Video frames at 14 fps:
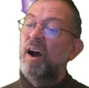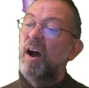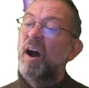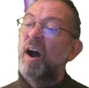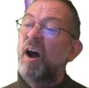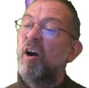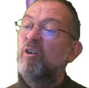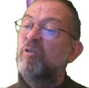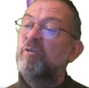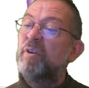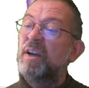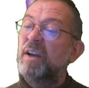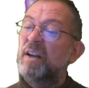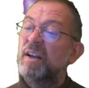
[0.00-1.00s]
how
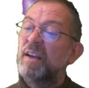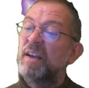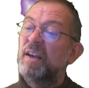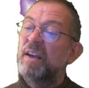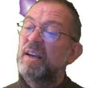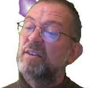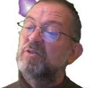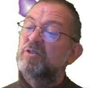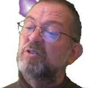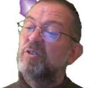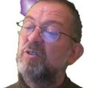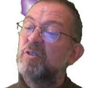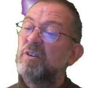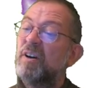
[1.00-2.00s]
quickly it
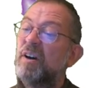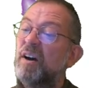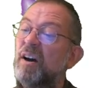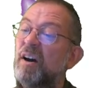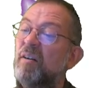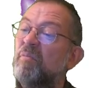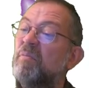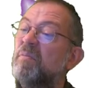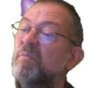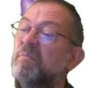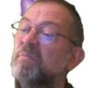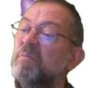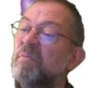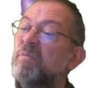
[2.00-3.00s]
should um,
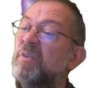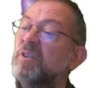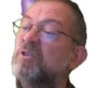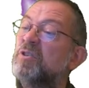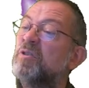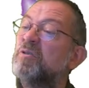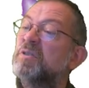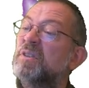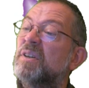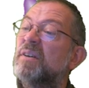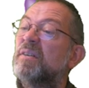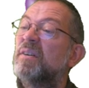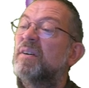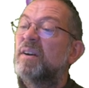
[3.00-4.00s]
reduce
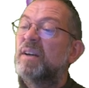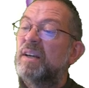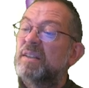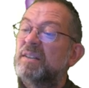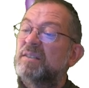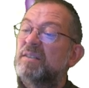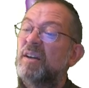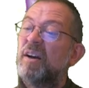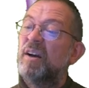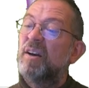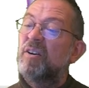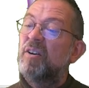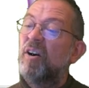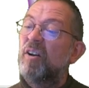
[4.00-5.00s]
its
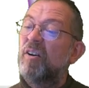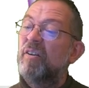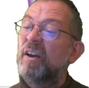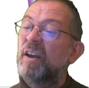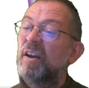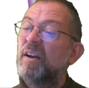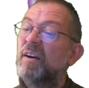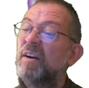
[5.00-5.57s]
uh, coloring